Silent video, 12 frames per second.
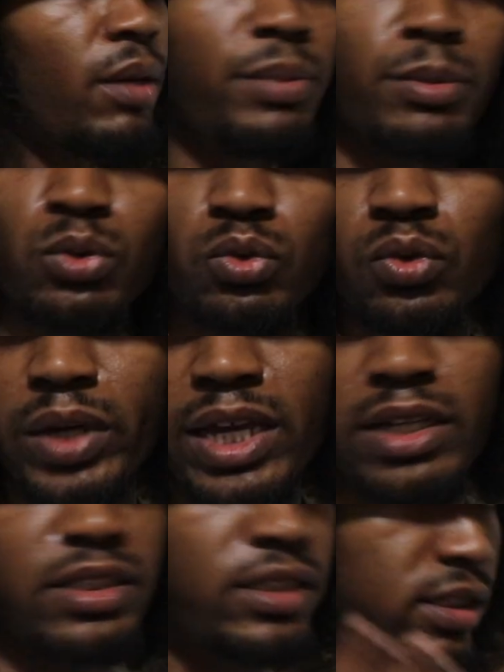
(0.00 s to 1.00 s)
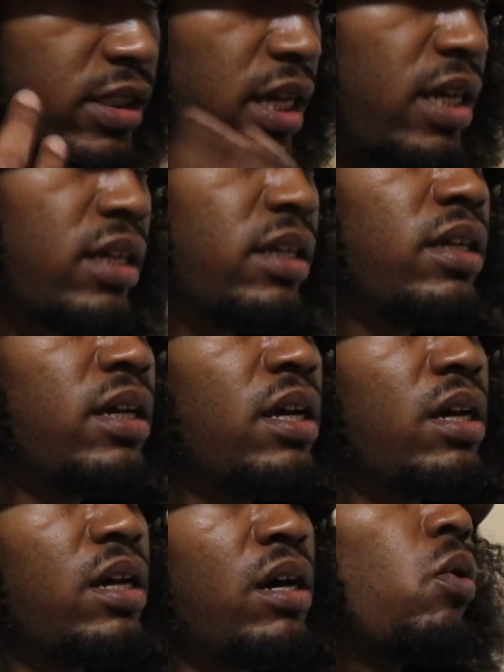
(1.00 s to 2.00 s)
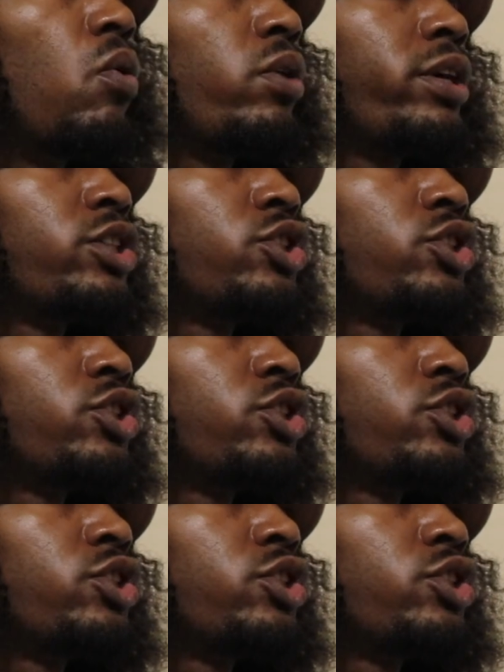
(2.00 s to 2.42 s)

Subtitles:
People who do hair since it's the head. Or it could